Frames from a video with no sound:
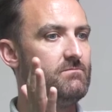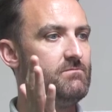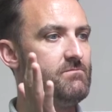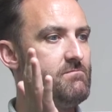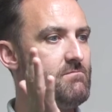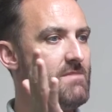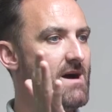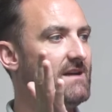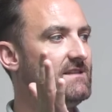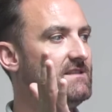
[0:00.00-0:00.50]

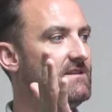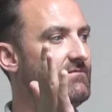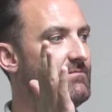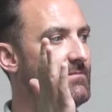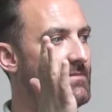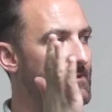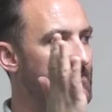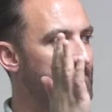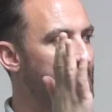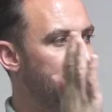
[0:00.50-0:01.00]
massive
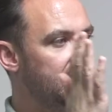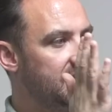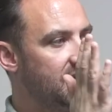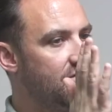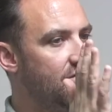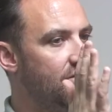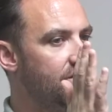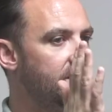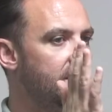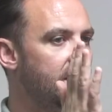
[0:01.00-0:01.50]
piece of
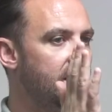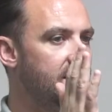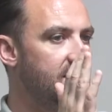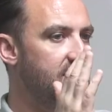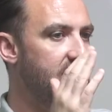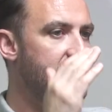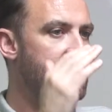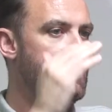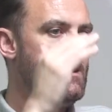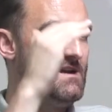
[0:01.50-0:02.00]
content,
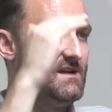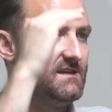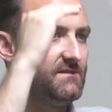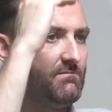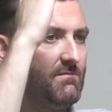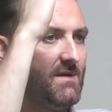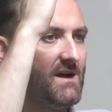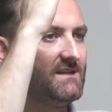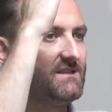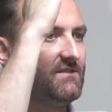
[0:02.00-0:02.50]
it's
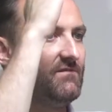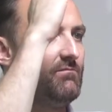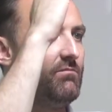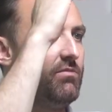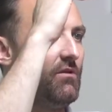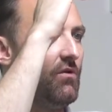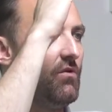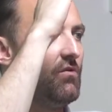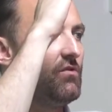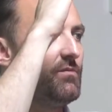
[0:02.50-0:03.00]
massive
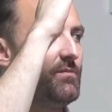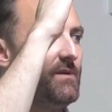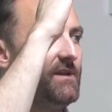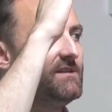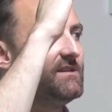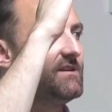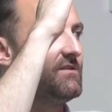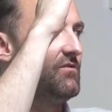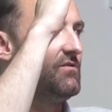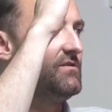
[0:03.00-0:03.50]
block
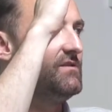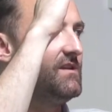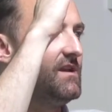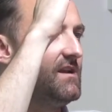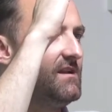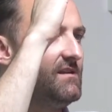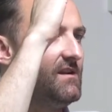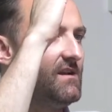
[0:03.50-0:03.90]
piece of content,